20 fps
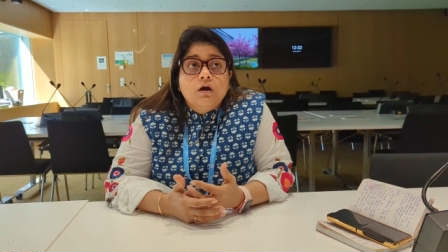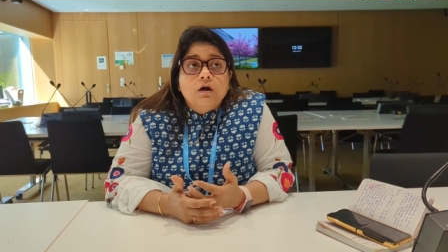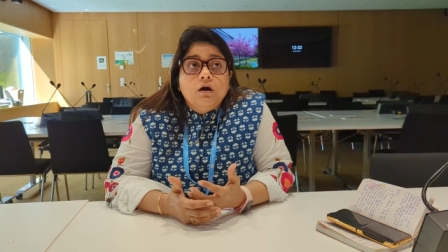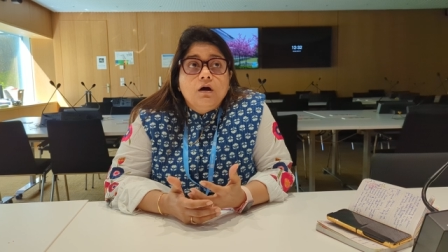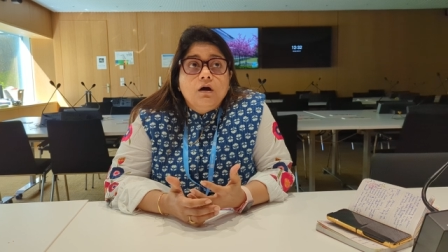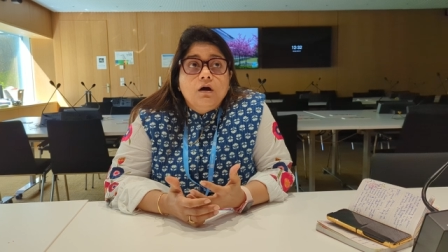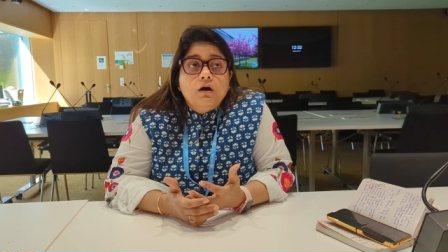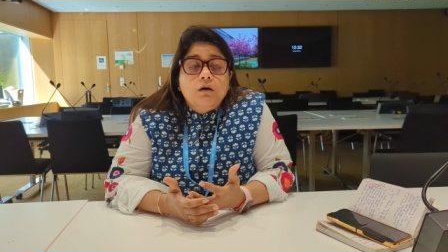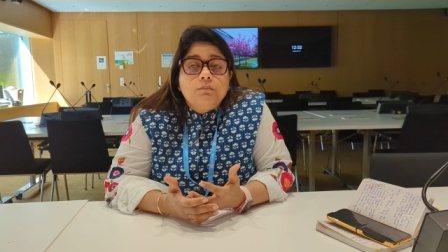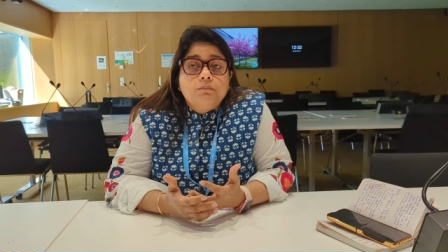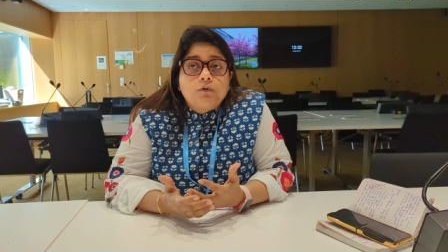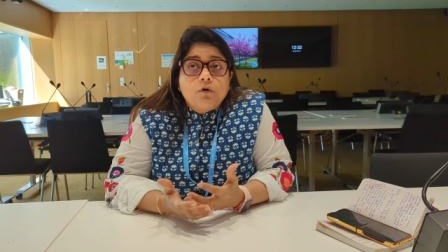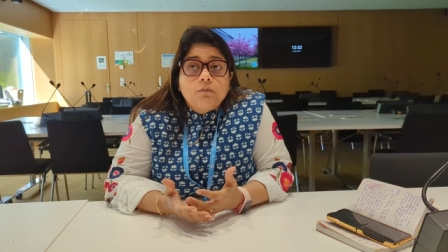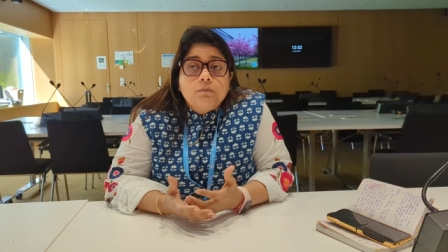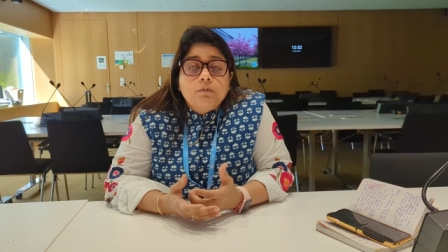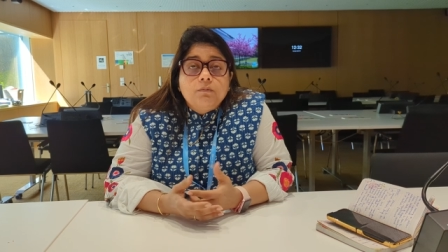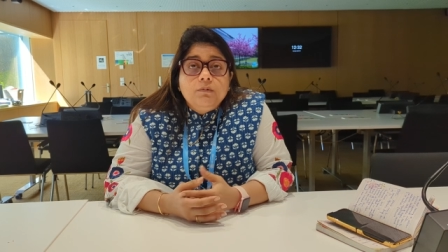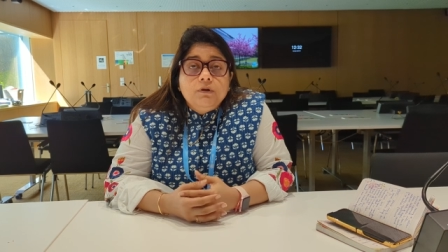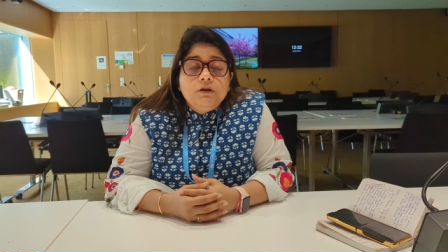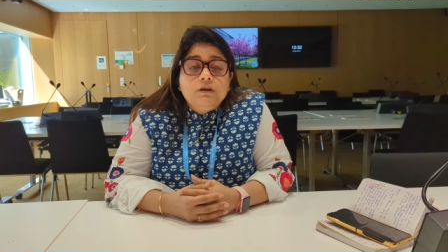uh,
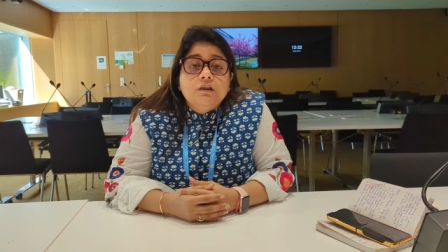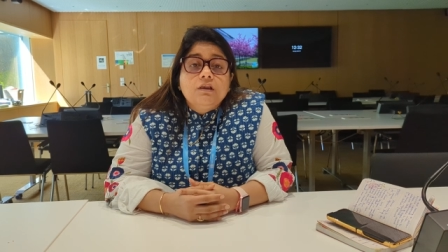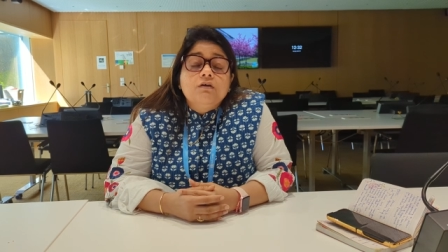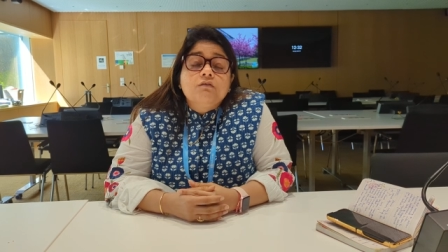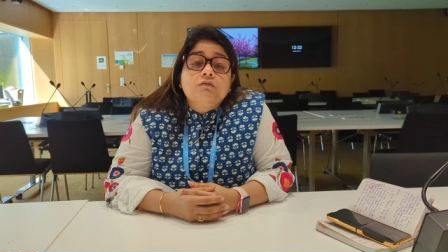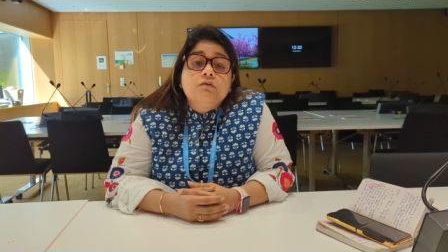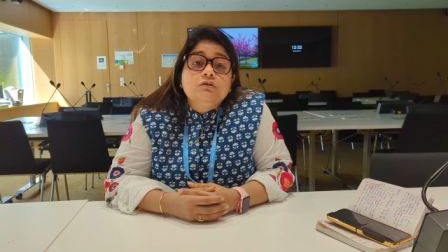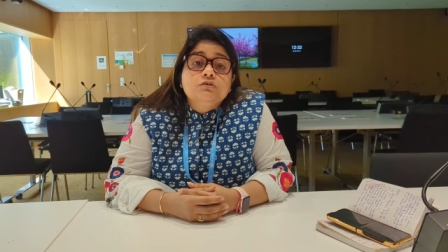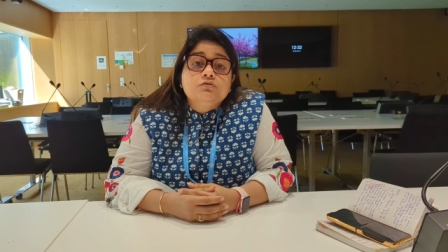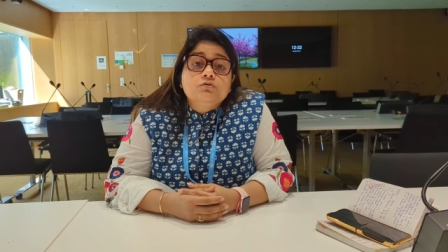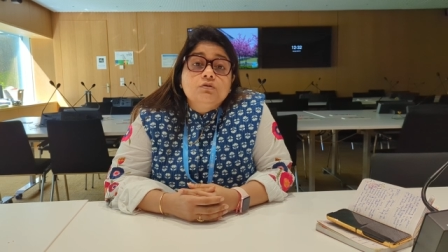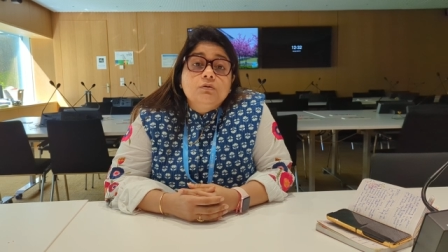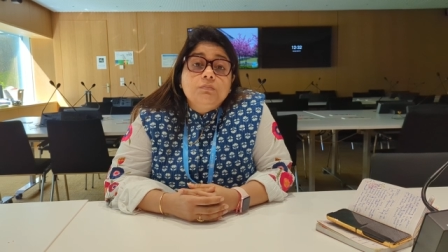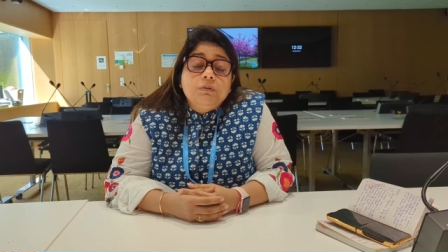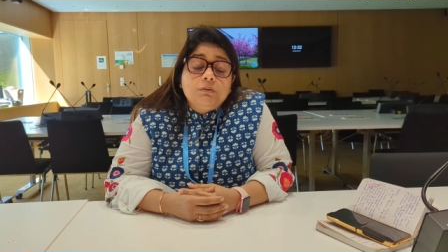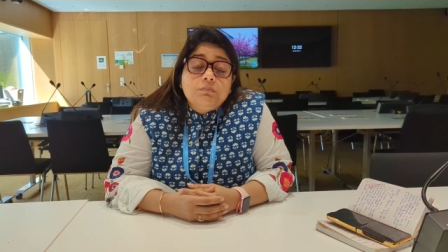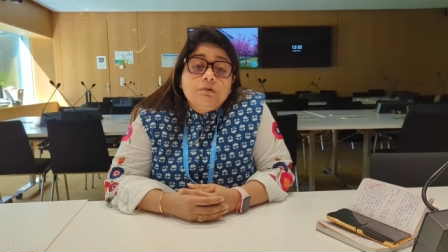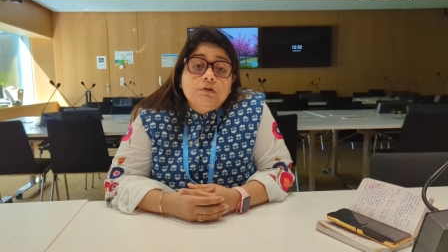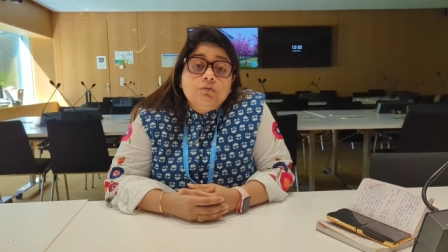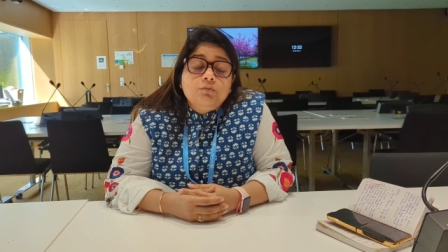probably delivered to the
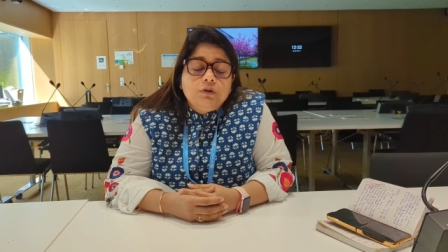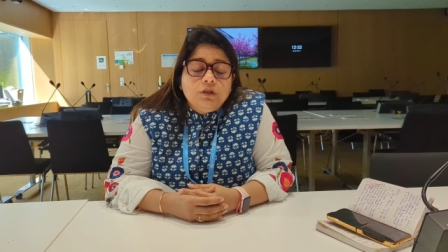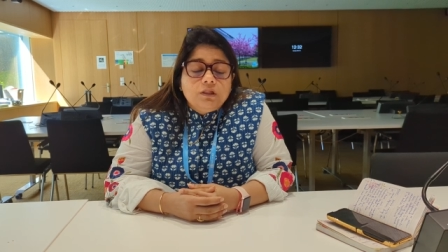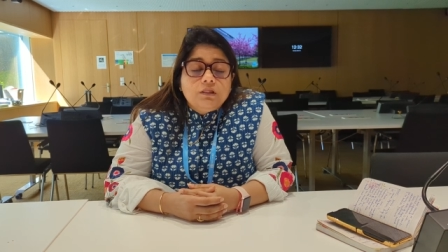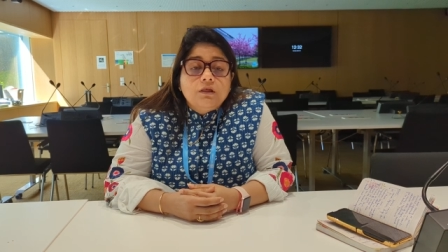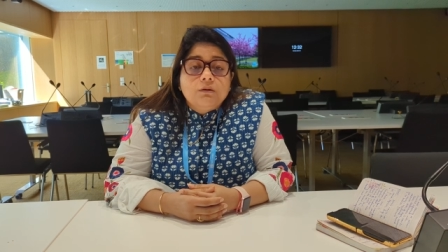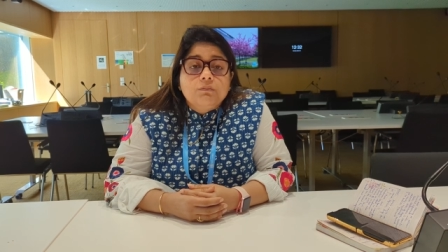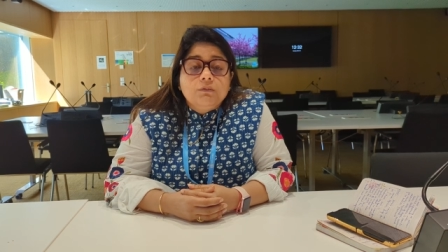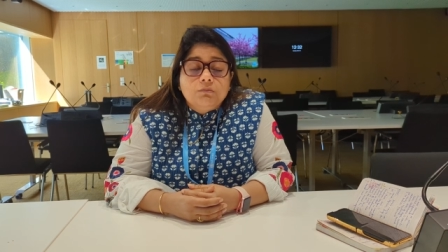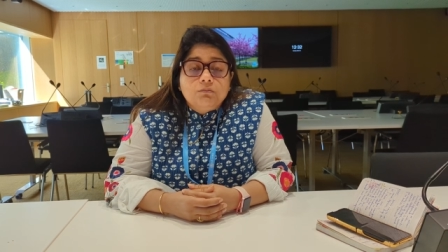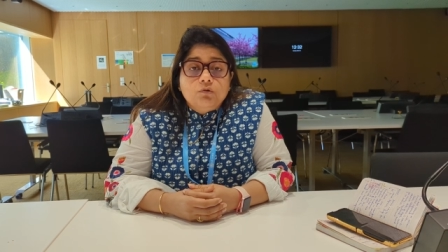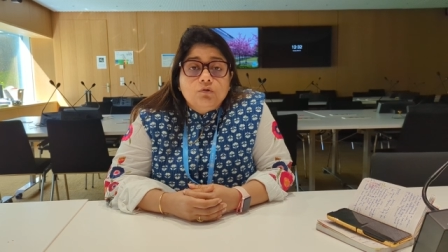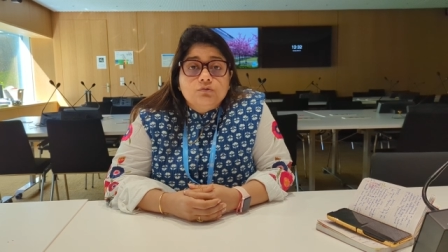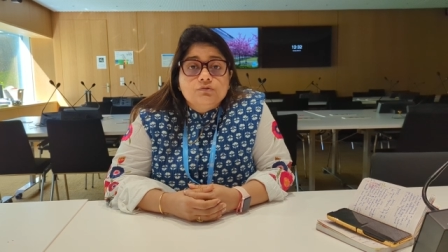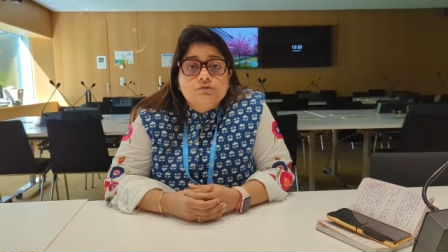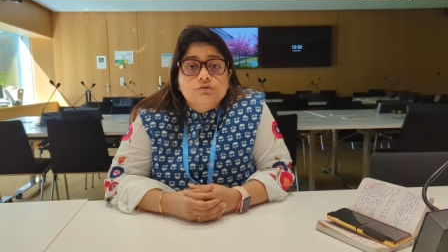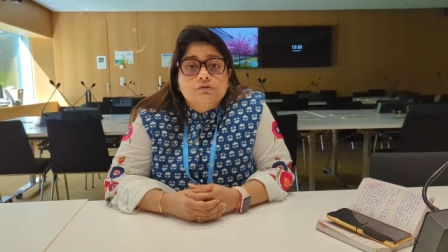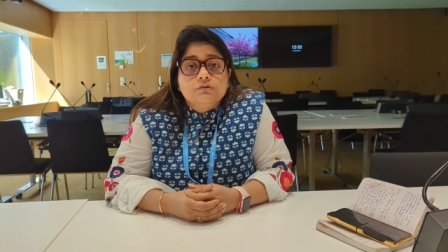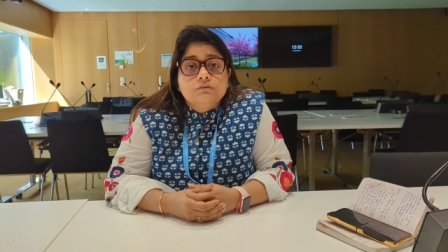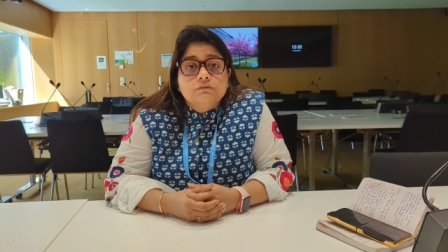people who need them the
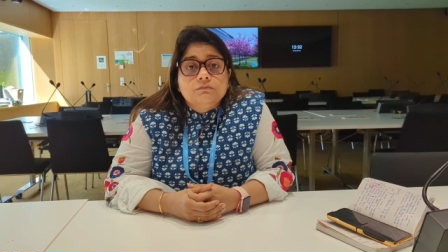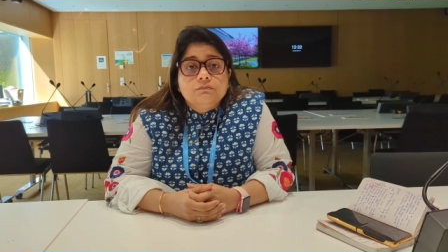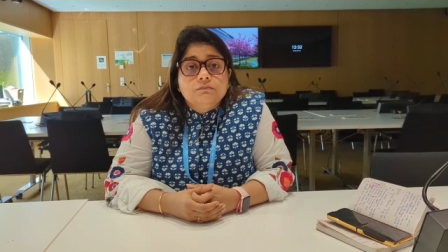most